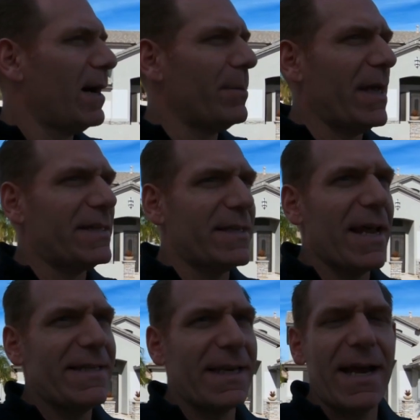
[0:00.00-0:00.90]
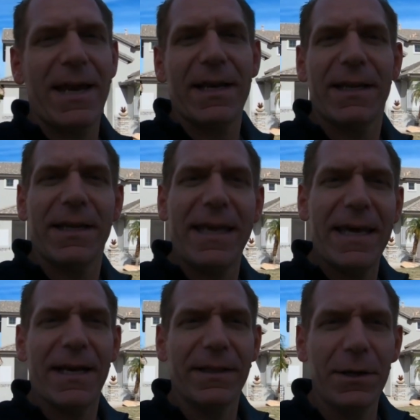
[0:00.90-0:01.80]
it's nice to kind of
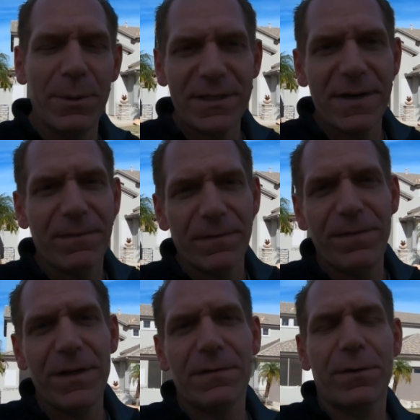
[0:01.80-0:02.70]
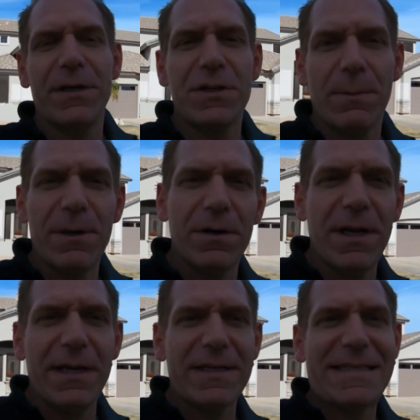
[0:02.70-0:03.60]
get a little bit different feel for each
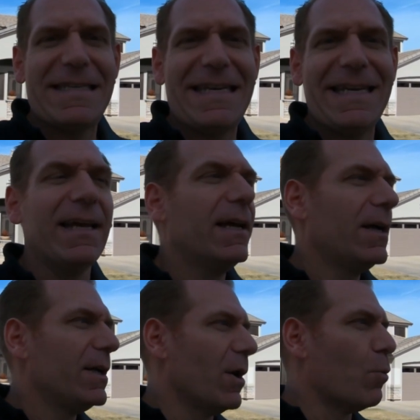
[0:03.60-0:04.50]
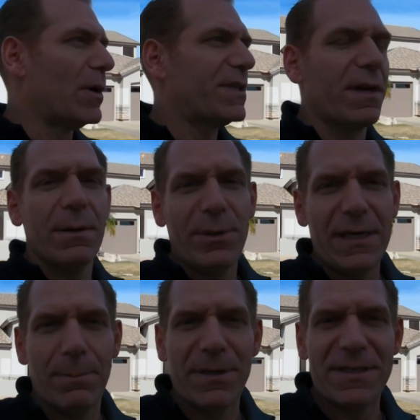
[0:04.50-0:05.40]
community to see, you know, what's gonna
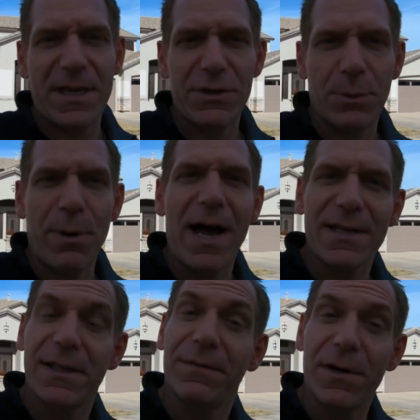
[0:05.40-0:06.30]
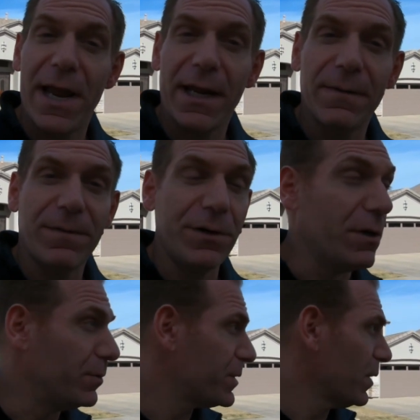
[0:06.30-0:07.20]
be a potential positive or negative for
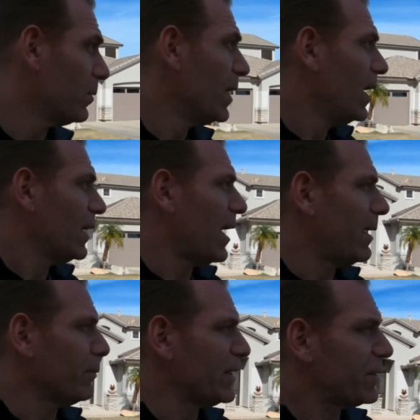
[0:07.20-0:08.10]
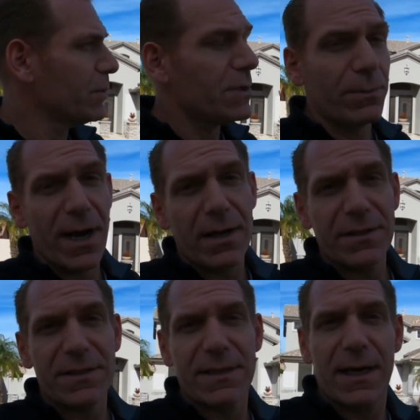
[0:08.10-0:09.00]
you. So let's cruise around.
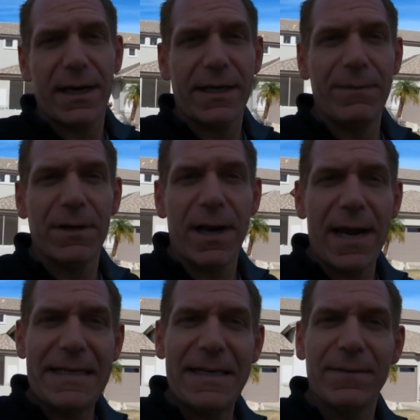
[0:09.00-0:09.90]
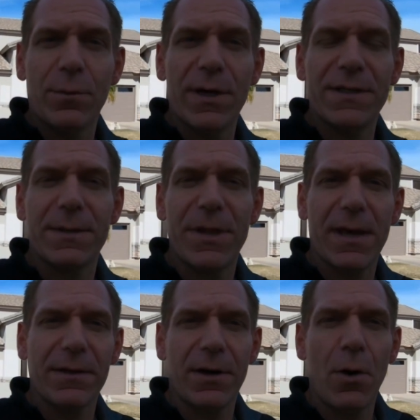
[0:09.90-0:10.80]
Let's give you an idea of what some of the
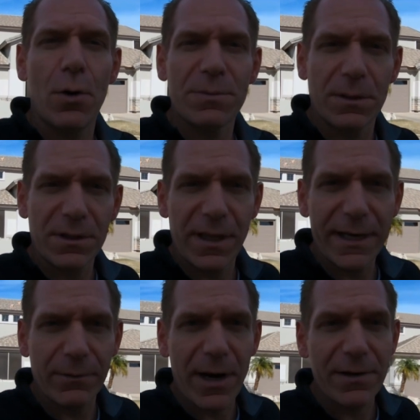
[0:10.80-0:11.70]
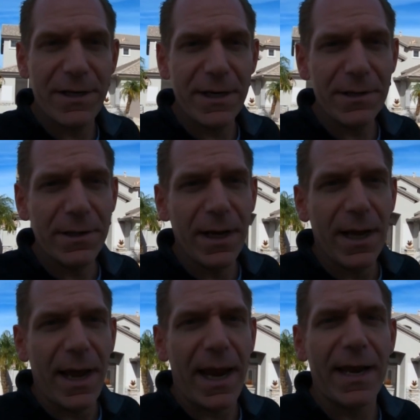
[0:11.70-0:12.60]
other homes look like around here,
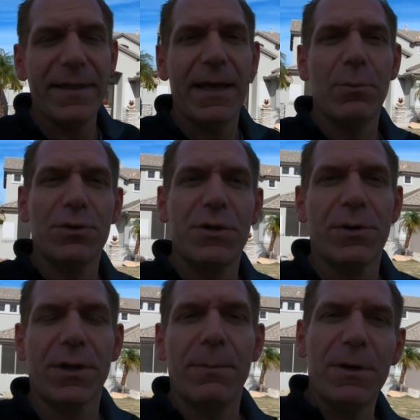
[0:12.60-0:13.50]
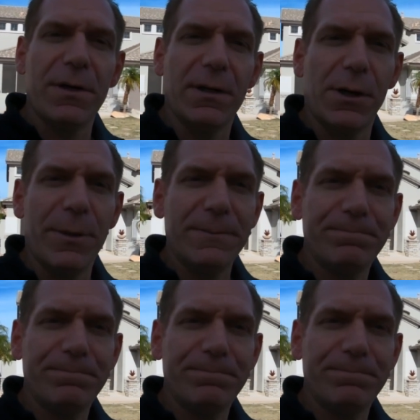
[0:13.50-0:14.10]
and then we'll tour the community a little bit.